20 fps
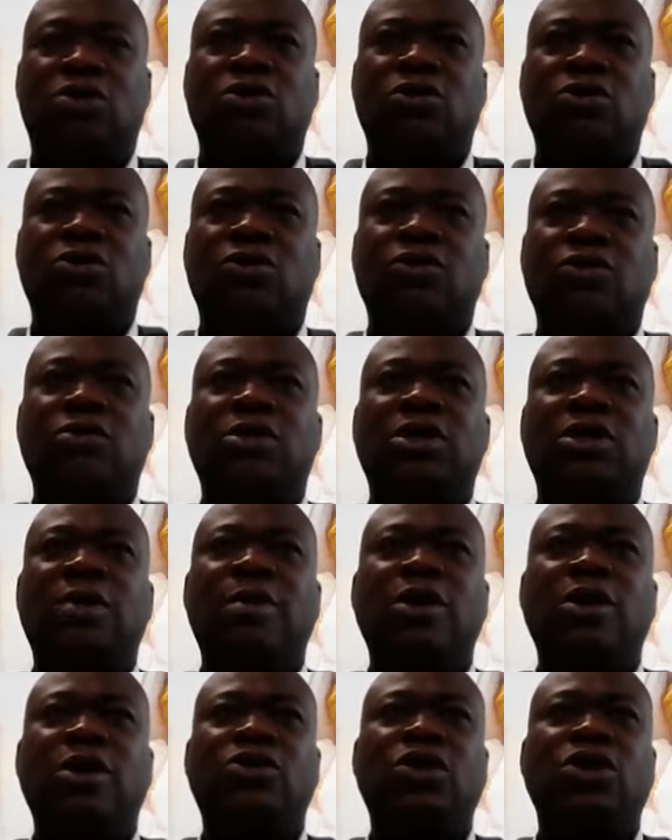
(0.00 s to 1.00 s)
So the
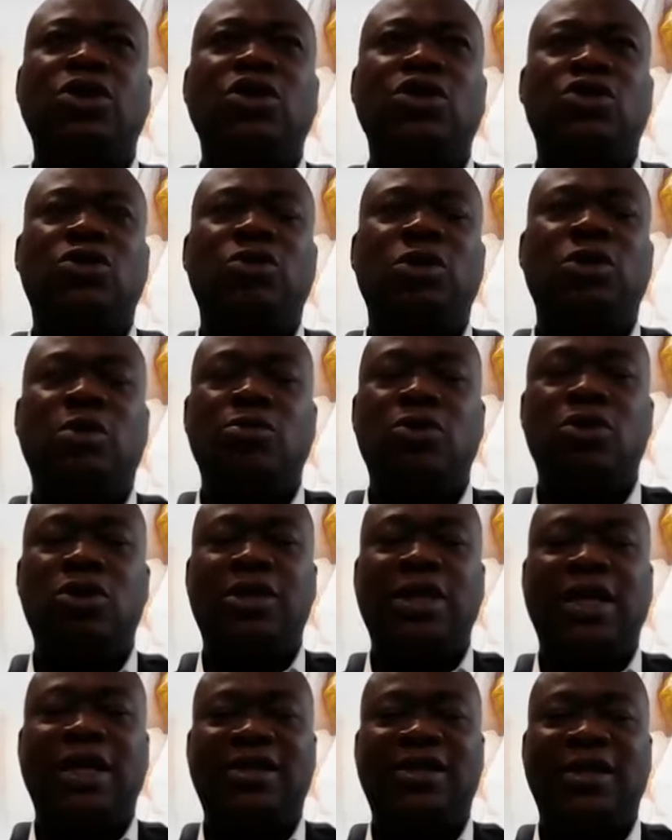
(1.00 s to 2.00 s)
major issue with
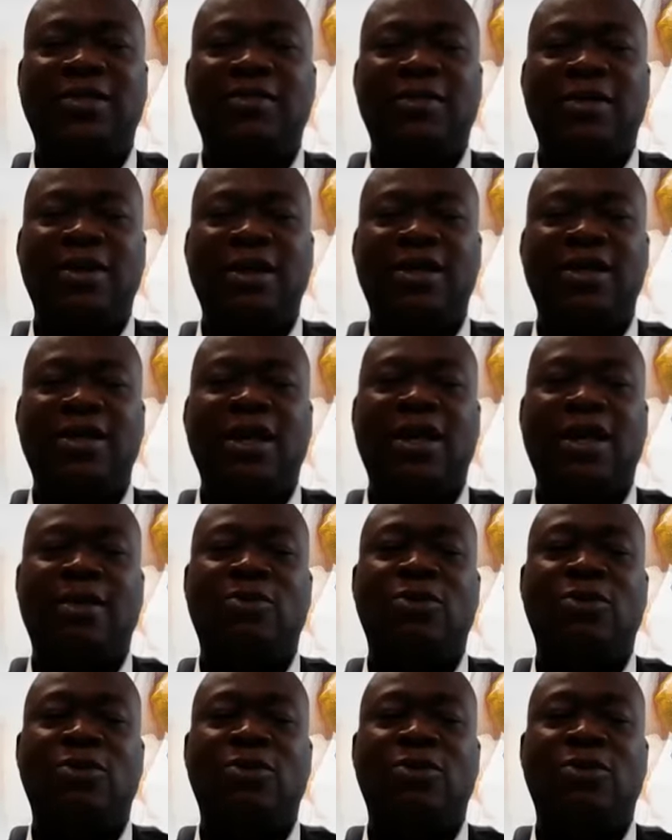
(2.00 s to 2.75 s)
most SMEs,